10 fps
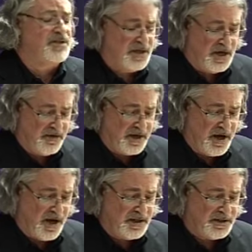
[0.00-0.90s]
of
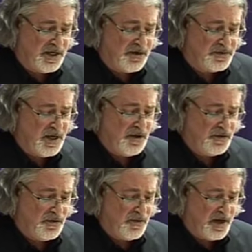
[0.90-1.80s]
steering ourselves
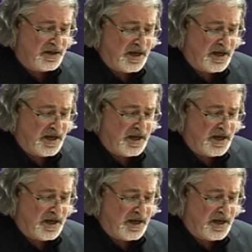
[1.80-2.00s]
through our